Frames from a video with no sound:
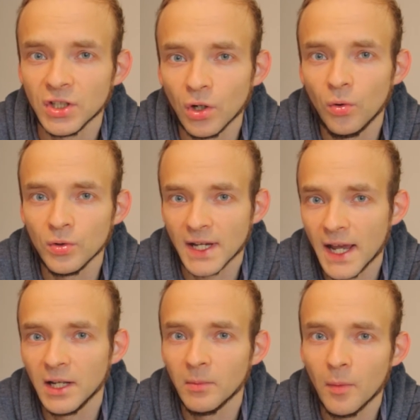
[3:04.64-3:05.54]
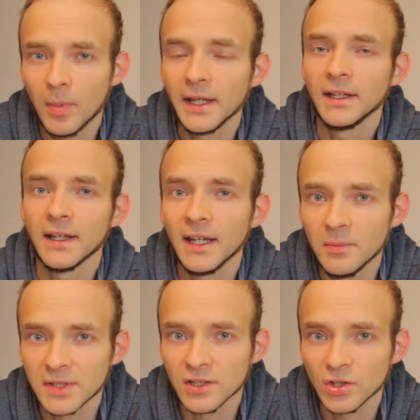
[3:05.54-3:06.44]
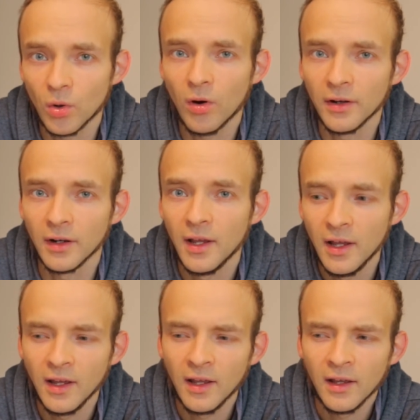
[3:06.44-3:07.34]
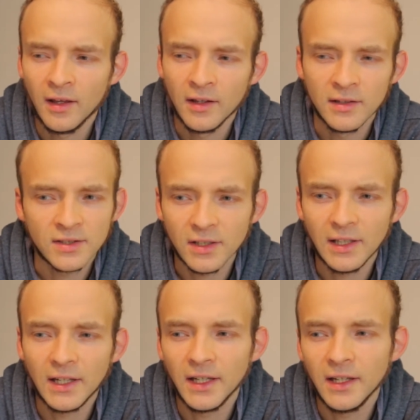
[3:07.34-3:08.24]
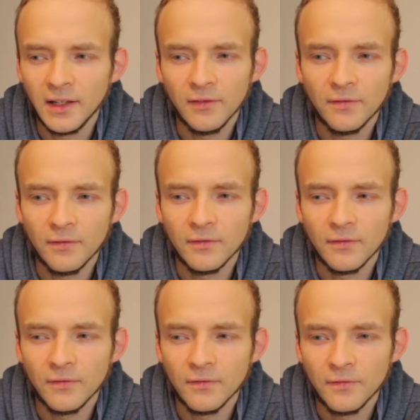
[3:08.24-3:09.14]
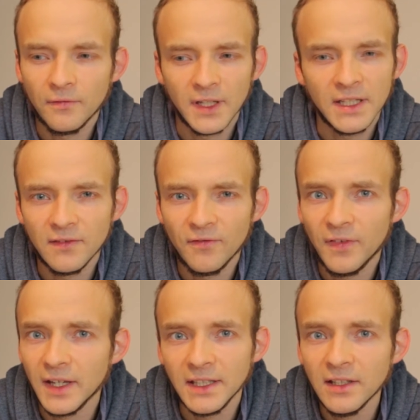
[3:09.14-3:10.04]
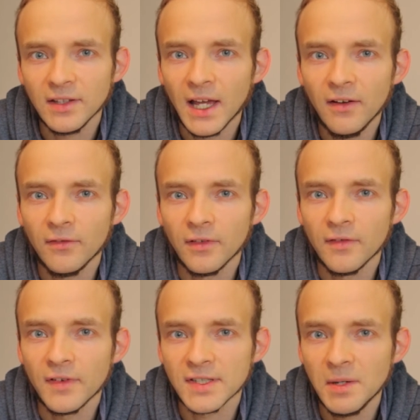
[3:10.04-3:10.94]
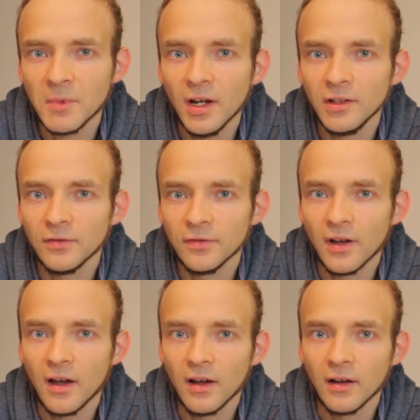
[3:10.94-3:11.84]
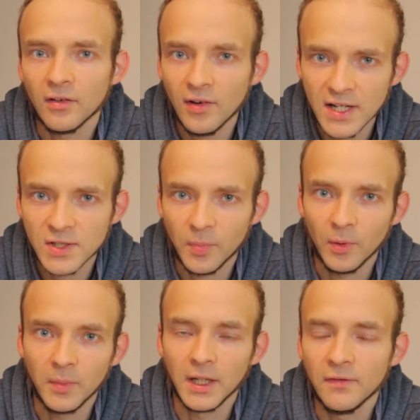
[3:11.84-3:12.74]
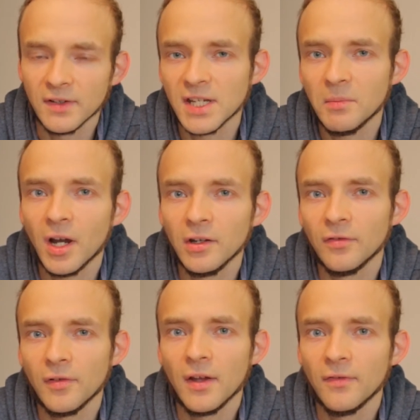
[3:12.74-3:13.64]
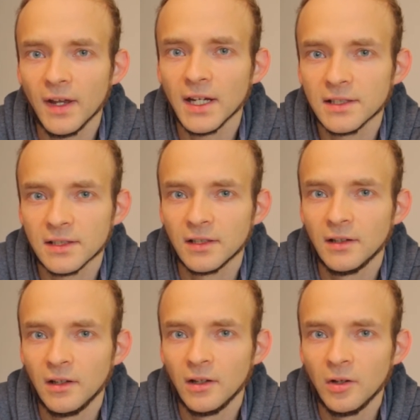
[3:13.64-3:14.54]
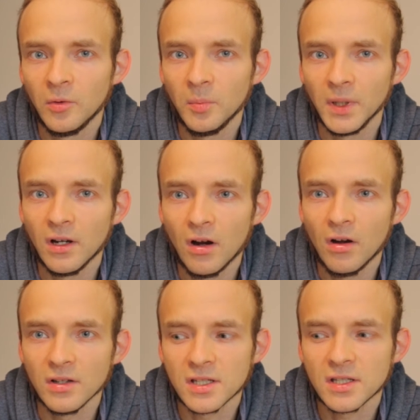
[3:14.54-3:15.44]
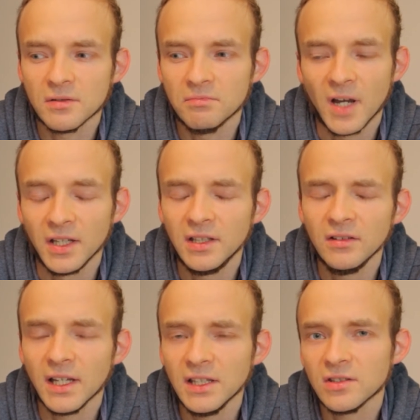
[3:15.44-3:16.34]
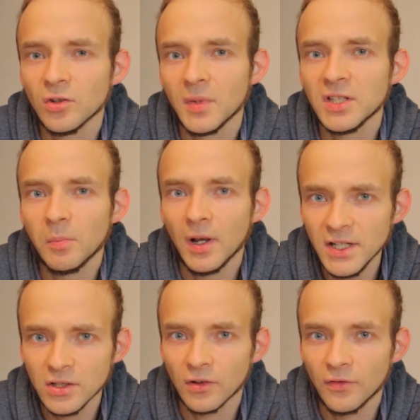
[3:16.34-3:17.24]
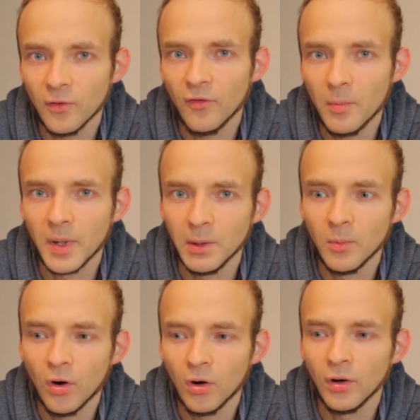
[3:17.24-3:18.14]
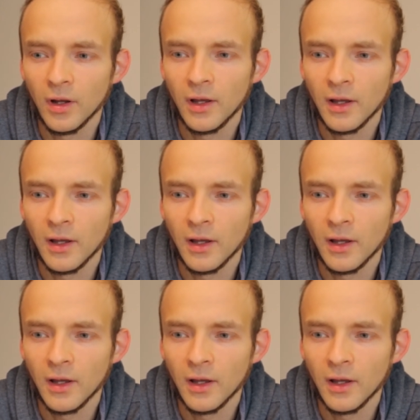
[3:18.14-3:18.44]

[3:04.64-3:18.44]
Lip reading: shows, anime, playing games and so on. Suddenly, they didn't have the same kind of grasp on me, the same kind of effect, because I didn't get so much pleasure from them anymore.